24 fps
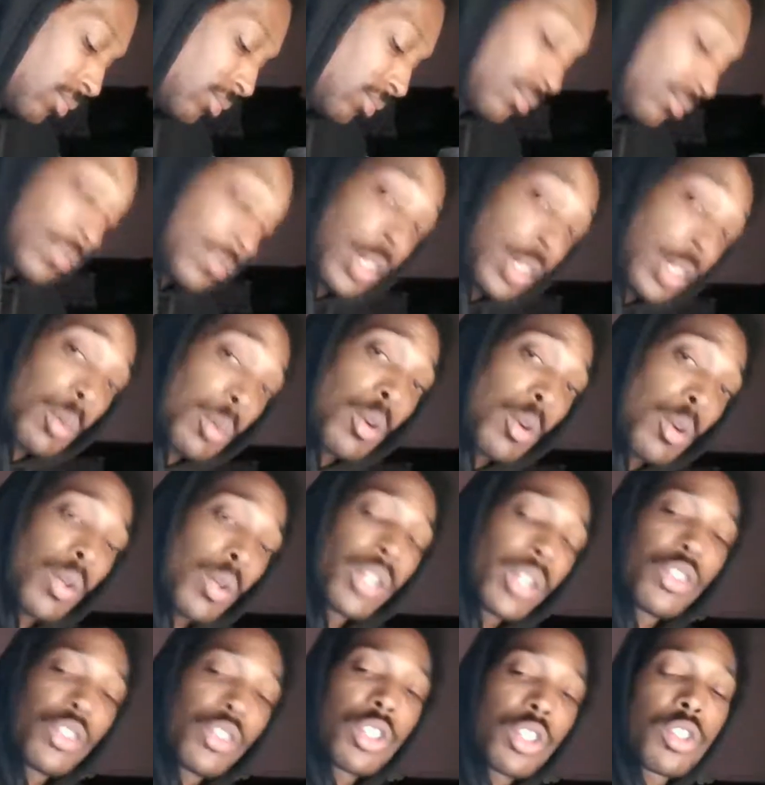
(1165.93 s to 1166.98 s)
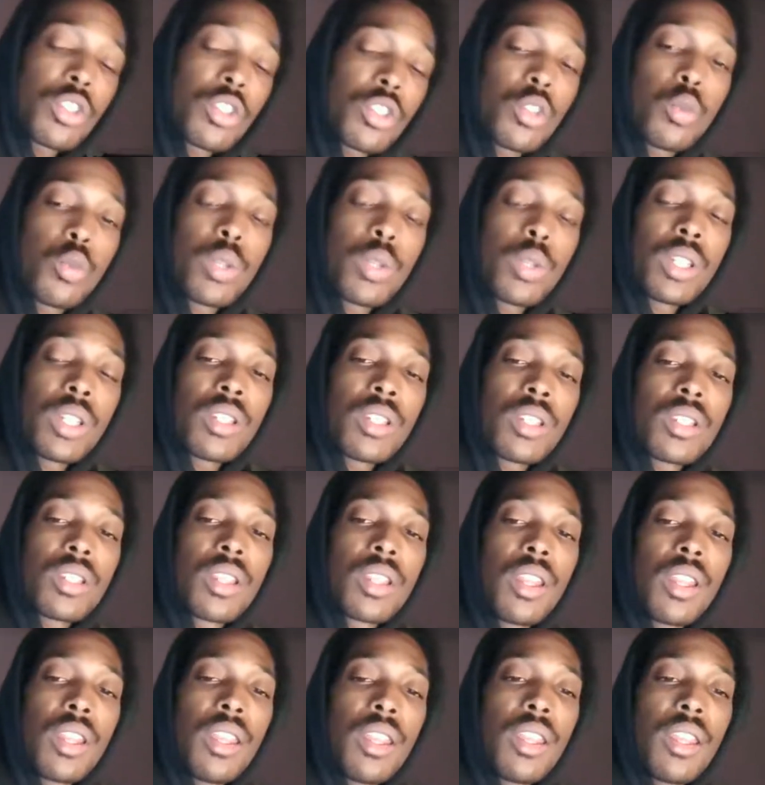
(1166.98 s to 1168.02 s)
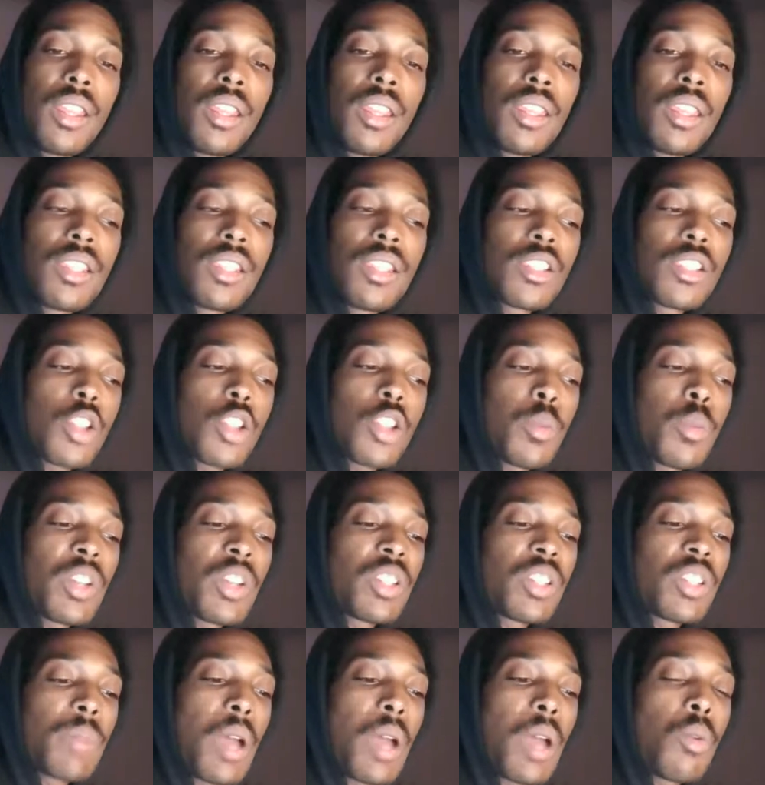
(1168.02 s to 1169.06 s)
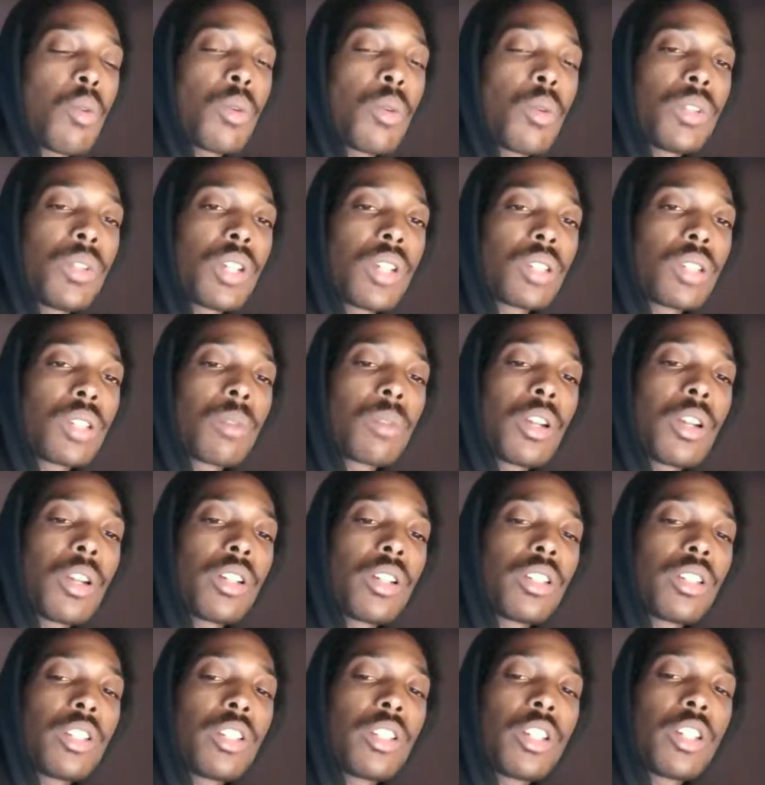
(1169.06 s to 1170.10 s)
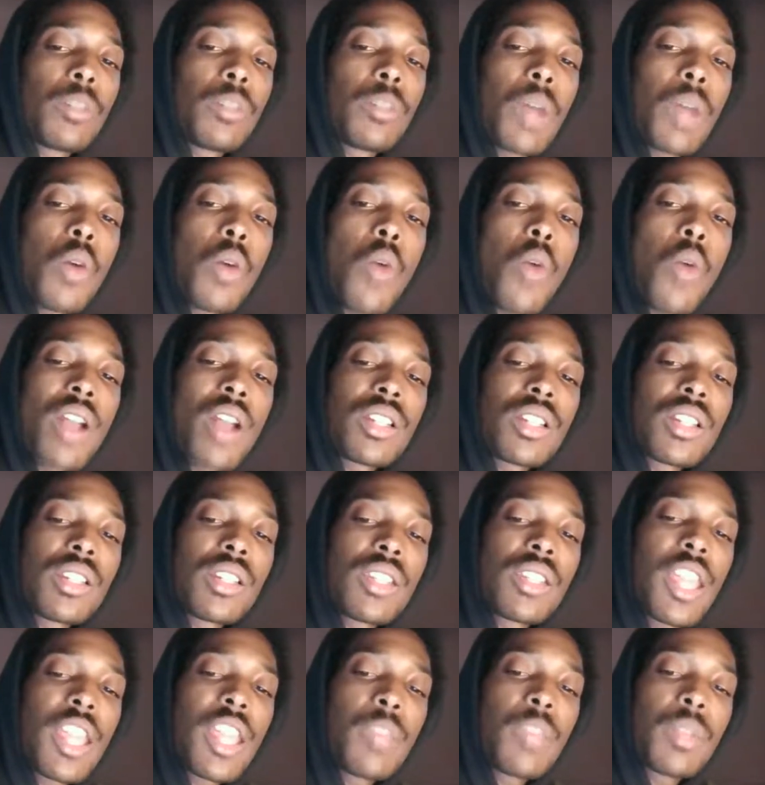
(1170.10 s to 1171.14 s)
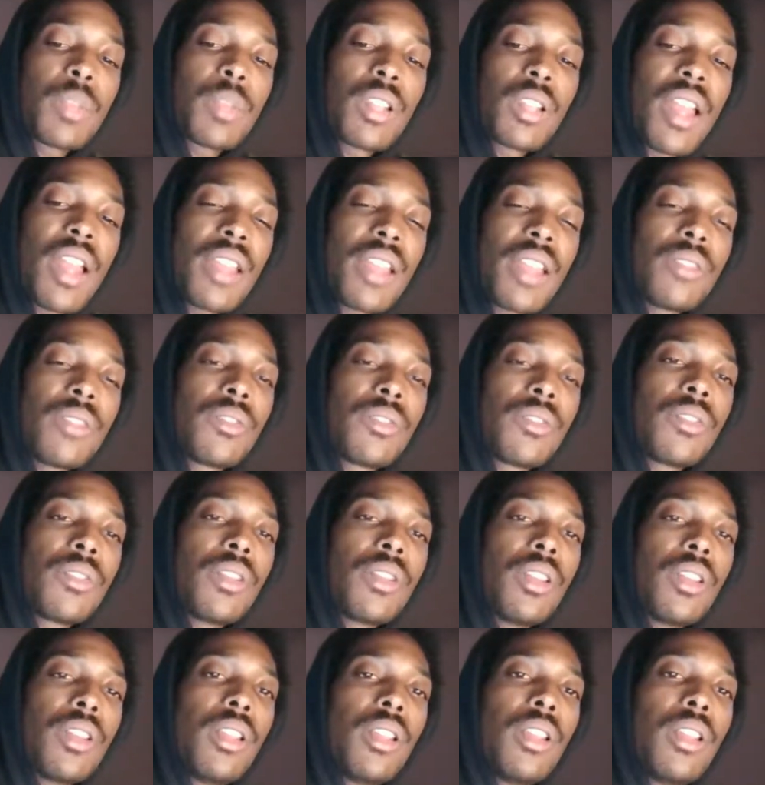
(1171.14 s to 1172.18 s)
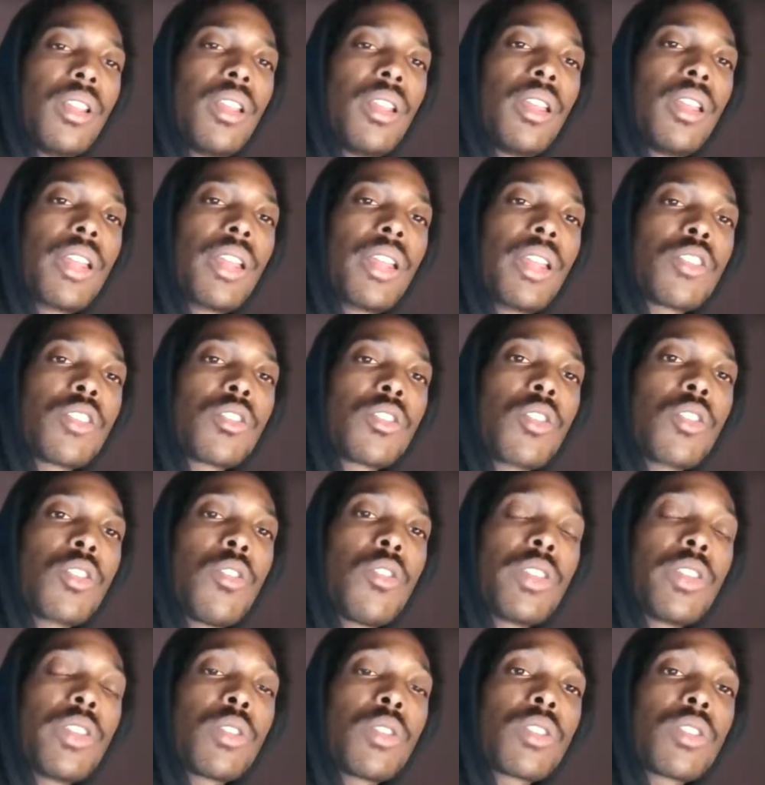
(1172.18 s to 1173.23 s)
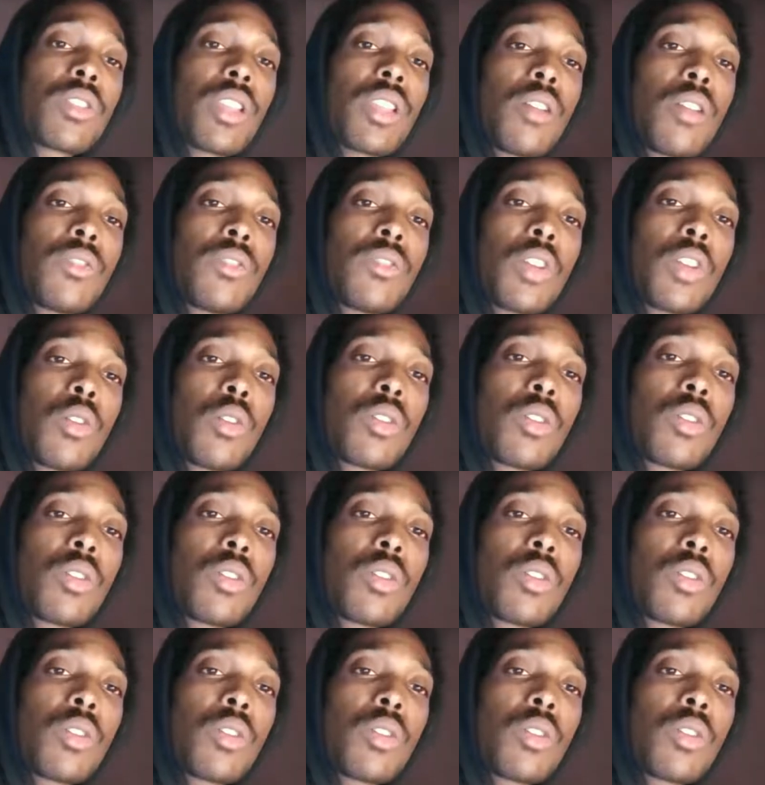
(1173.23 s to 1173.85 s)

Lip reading: Come on, and just doing this is so much about what we talked about earlier about watching tape in life over yourself, though.